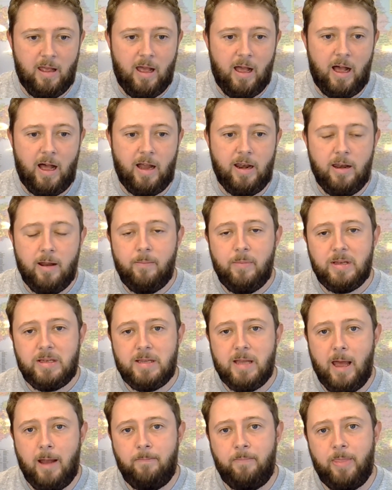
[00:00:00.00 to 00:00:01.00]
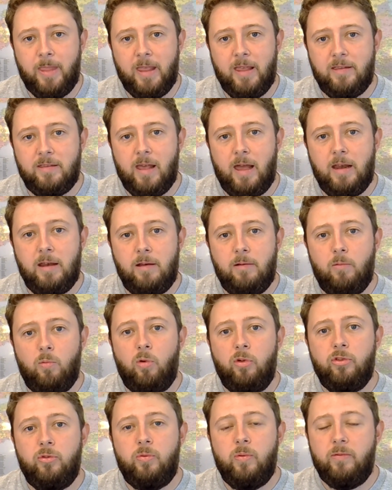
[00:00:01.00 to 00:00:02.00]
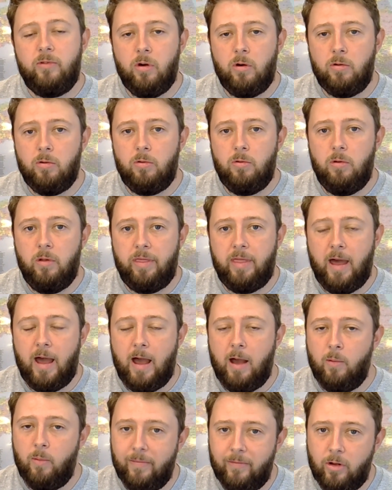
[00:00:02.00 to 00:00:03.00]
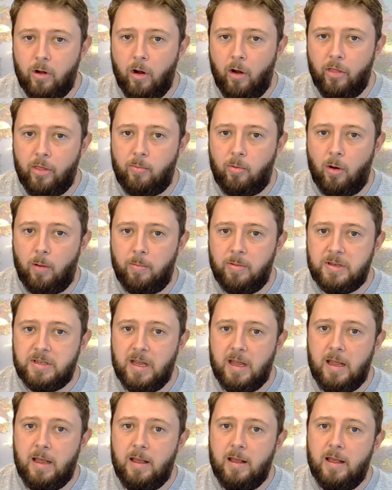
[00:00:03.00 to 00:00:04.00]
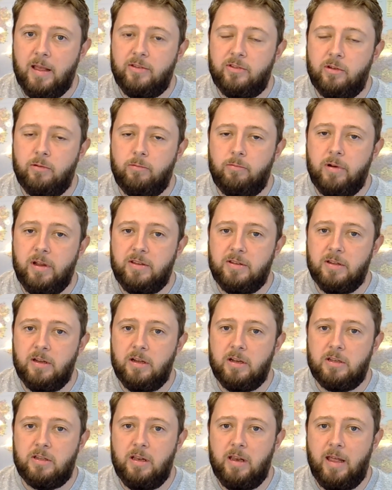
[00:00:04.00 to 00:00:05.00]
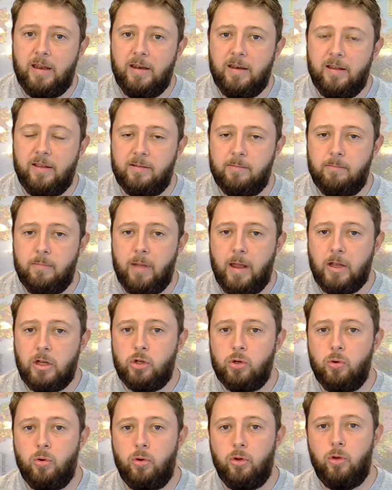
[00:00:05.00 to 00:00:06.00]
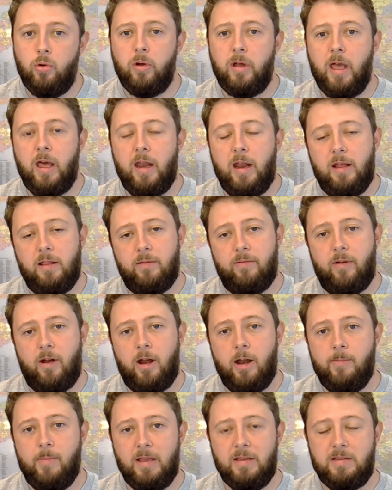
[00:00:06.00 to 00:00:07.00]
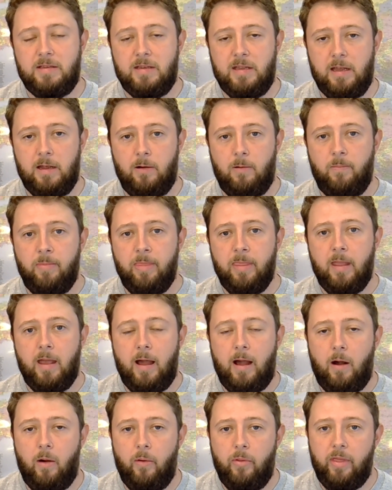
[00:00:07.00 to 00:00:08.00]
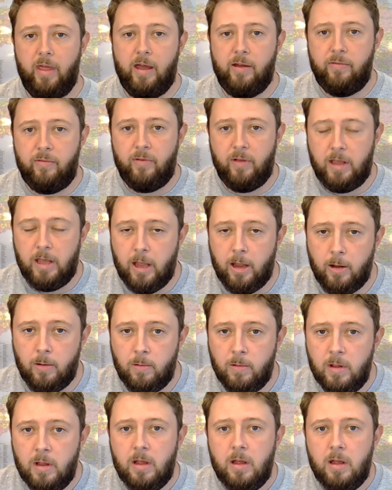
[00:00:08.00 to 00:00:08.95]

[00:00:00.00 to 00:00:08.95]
And number 10 is then, once we've got all of that, we've got the property, is to research the lenders and make sure you're getting the very best deal out there for you.